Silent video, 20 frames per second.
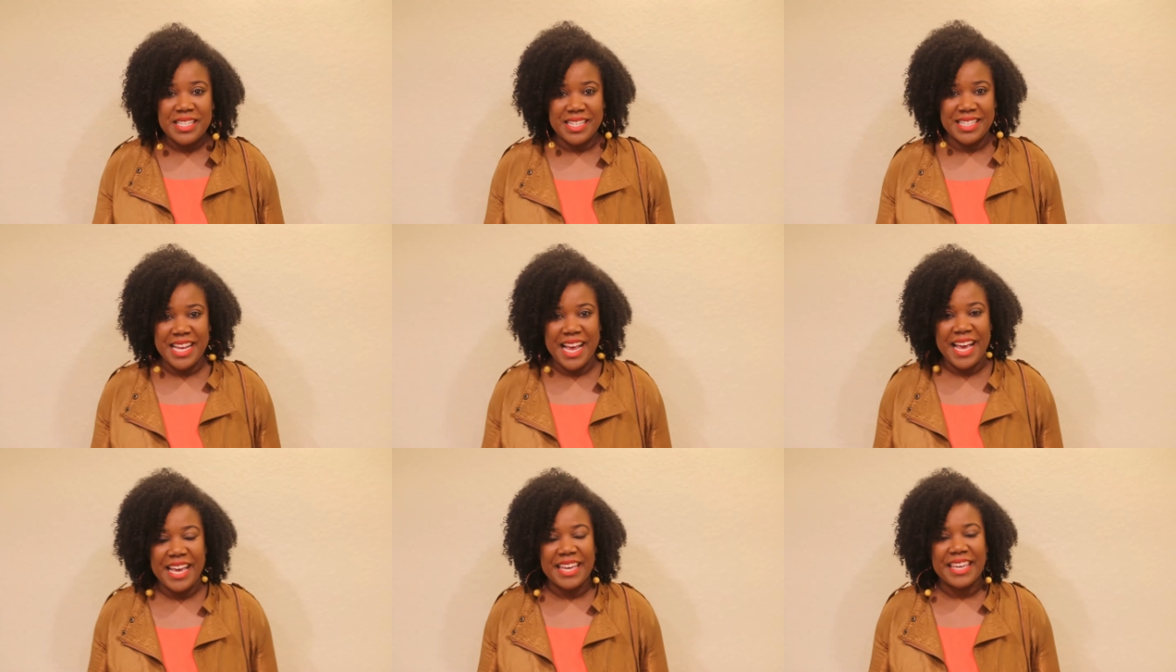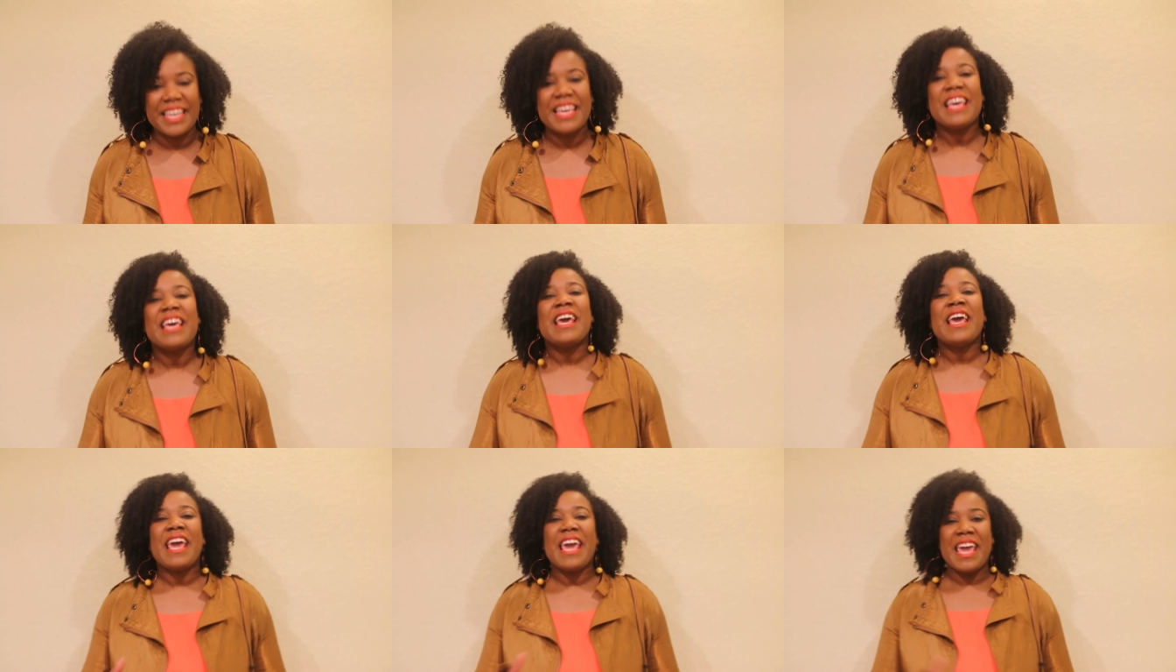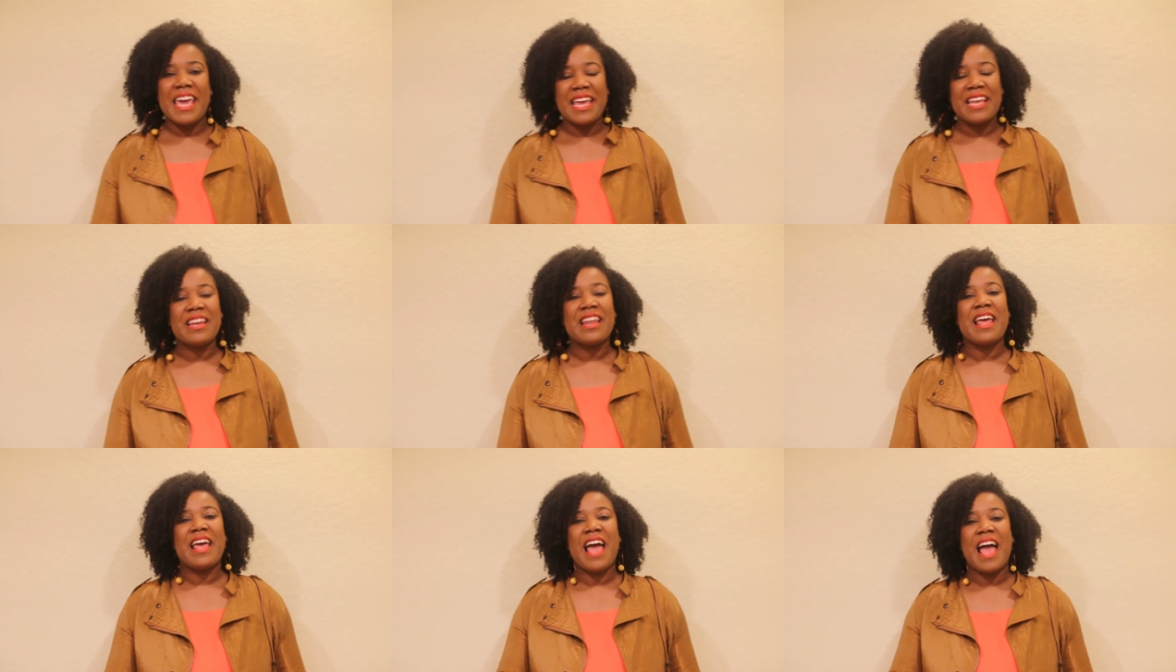to take
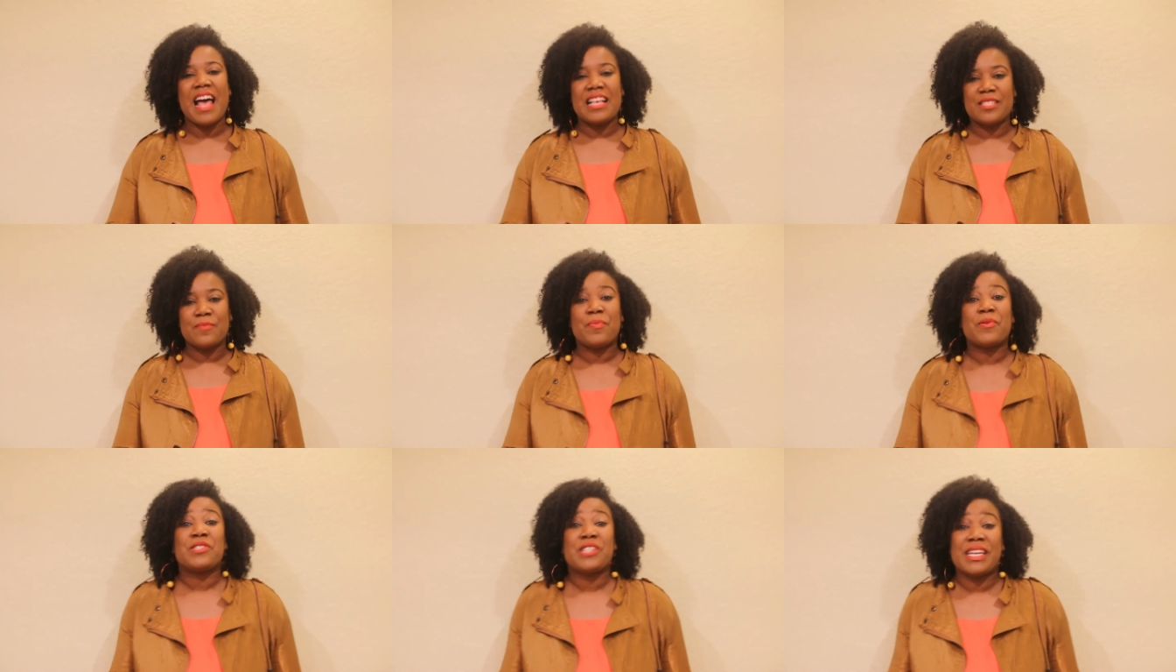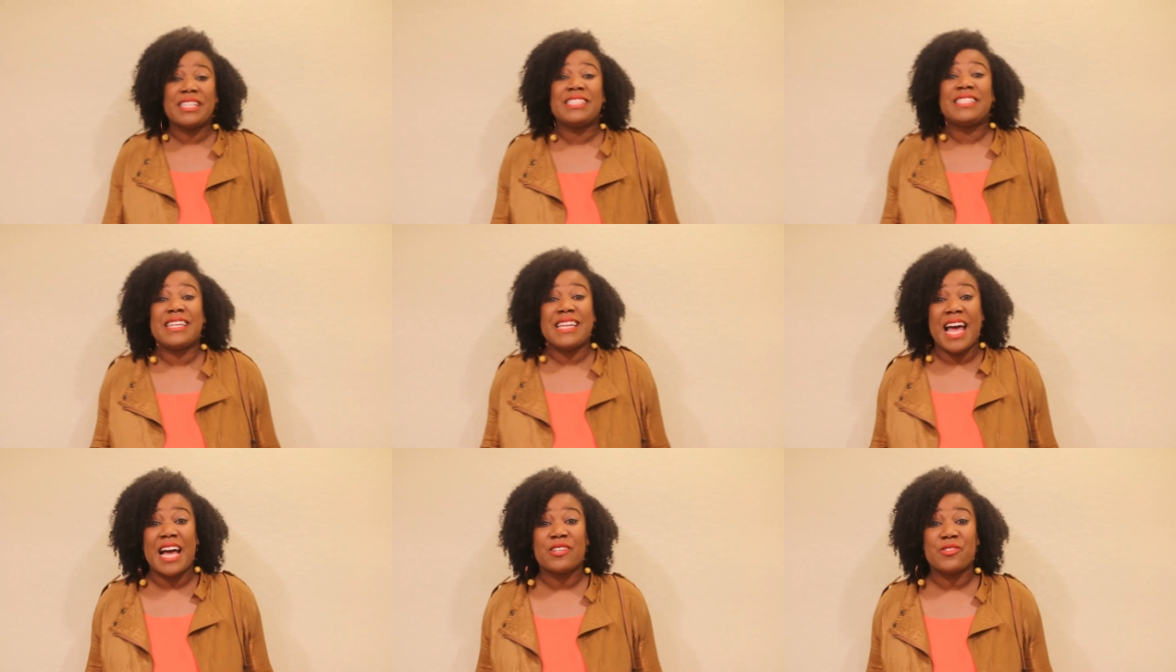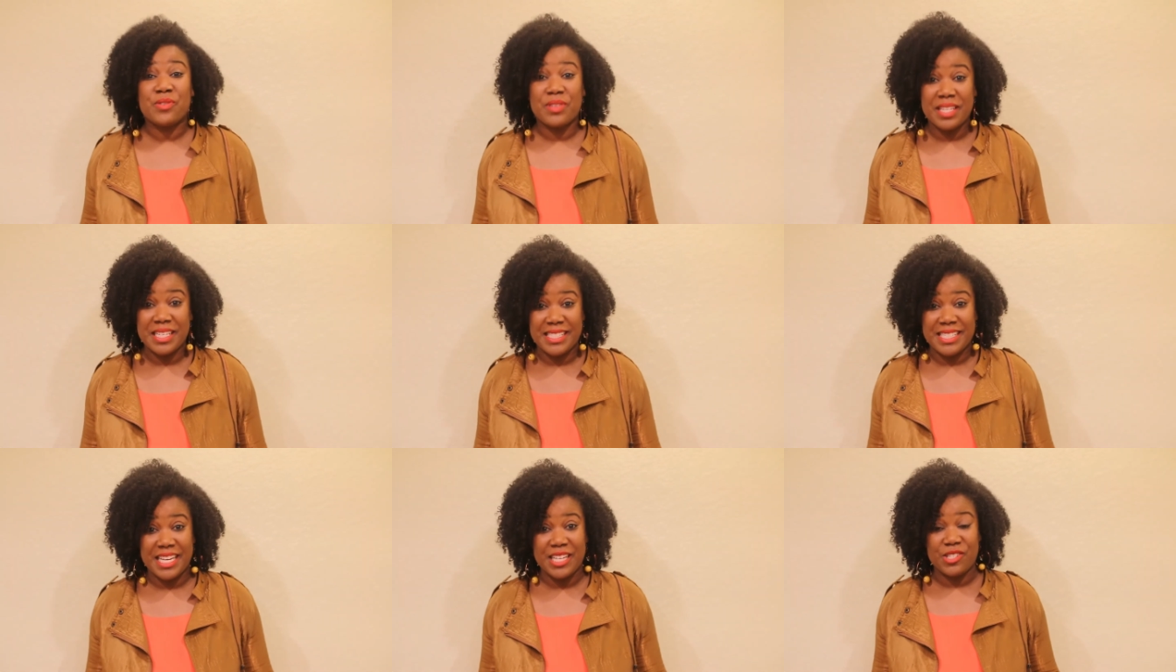as it pertains to
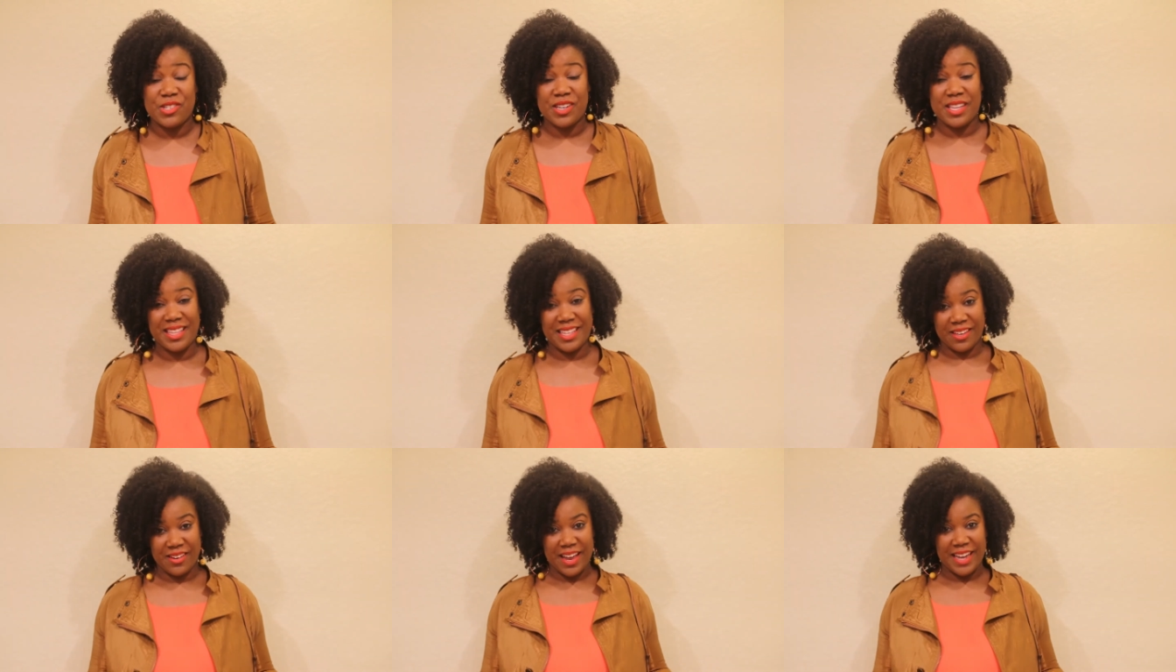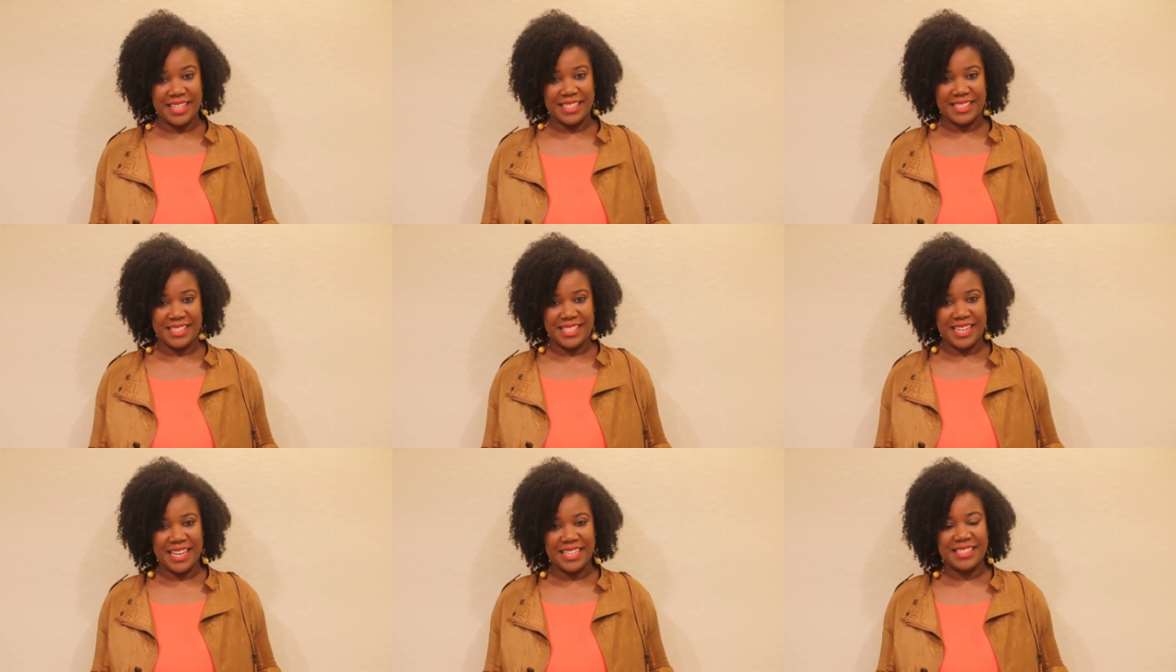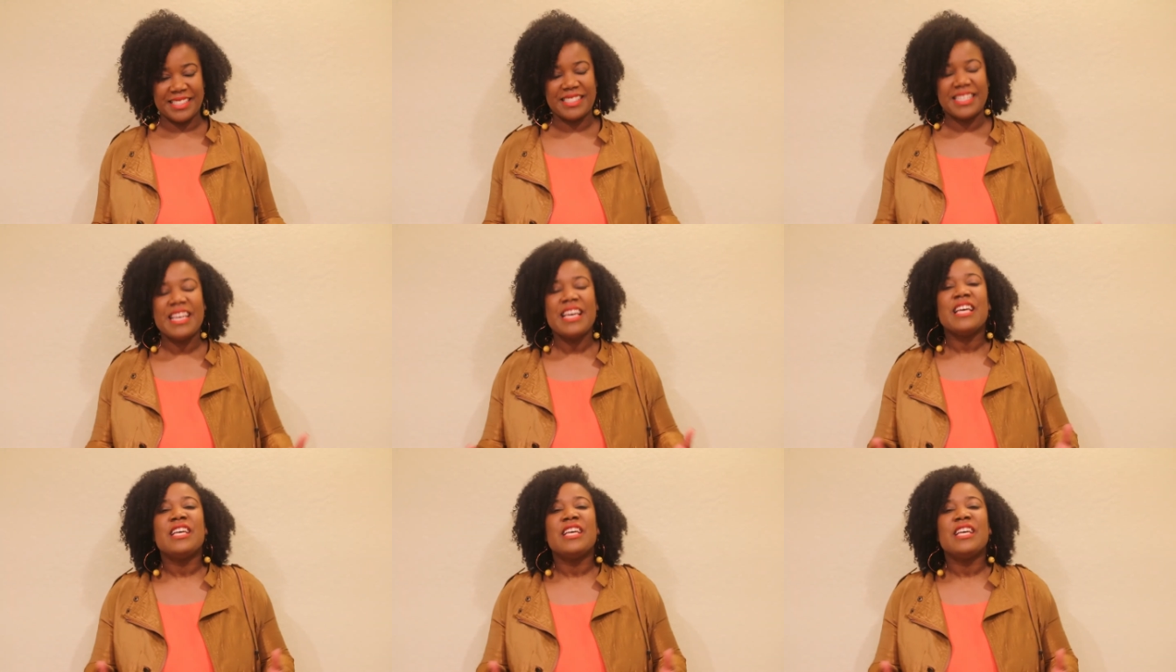naturalization in the United States.